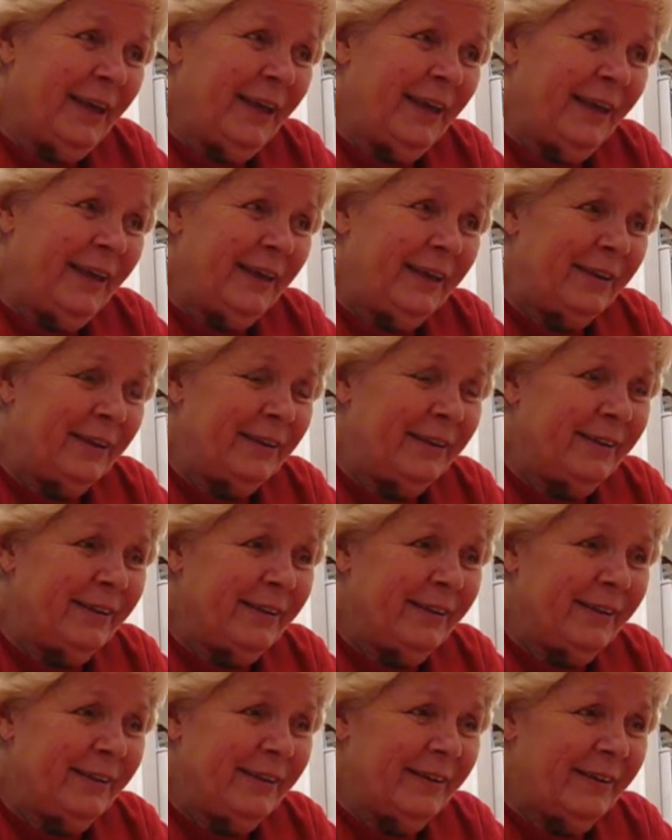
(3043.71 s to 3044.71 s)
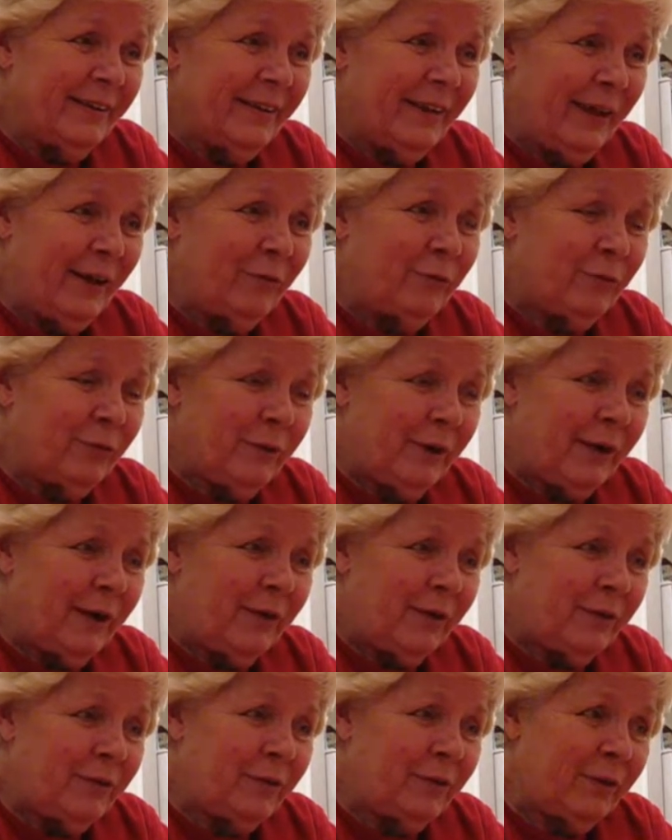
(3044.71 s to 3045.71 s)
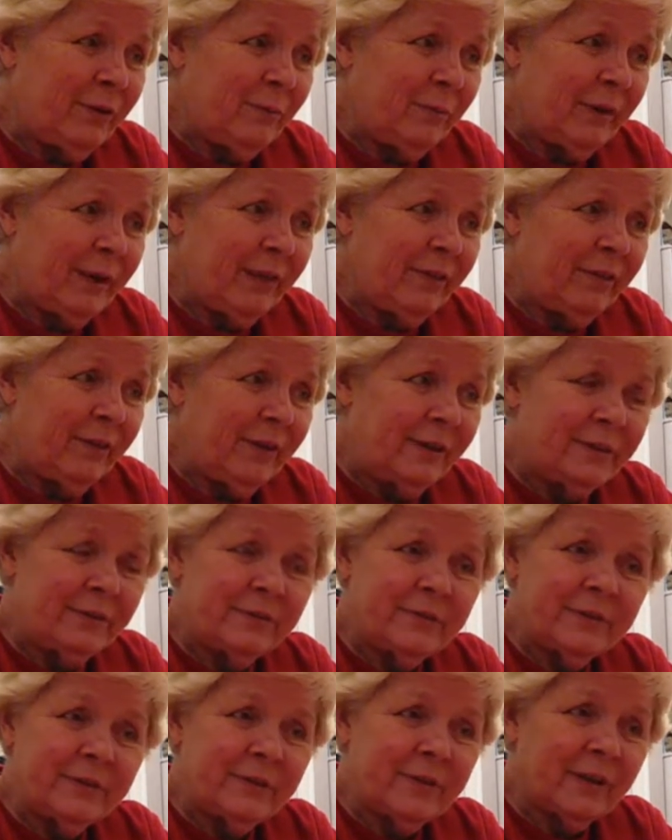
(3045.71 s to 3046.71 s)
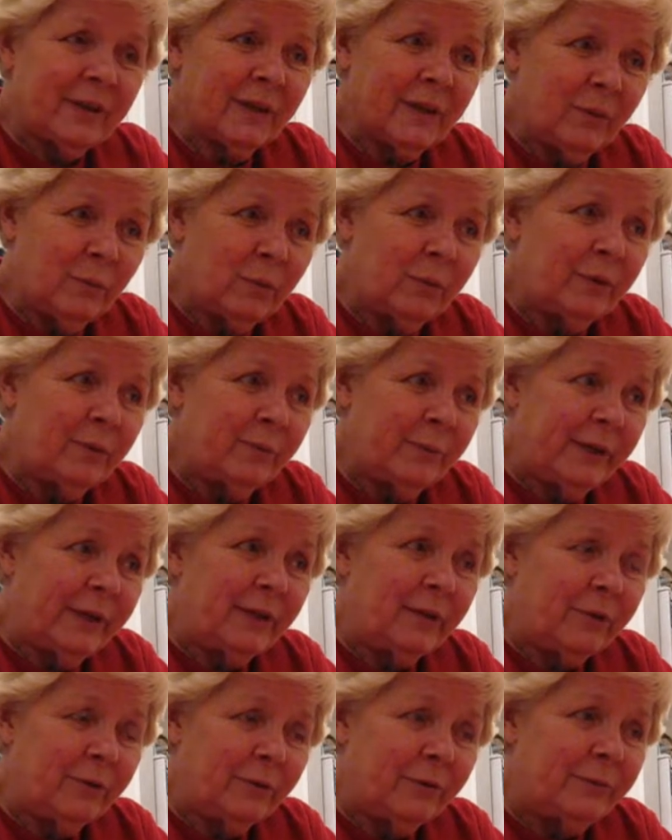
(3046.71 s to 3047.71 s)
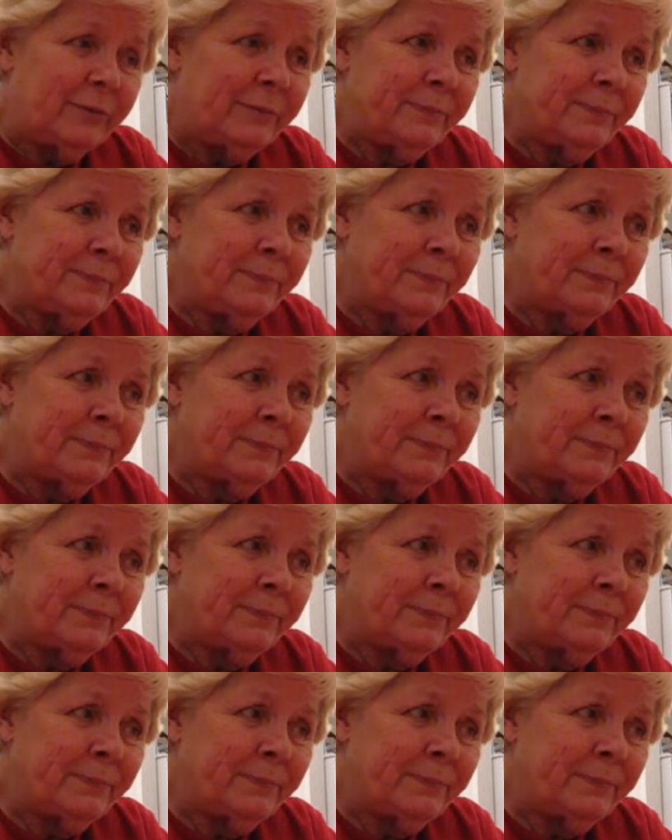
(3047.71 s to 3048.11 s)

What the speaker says: And after I lost him, I thought he wanted me to learn.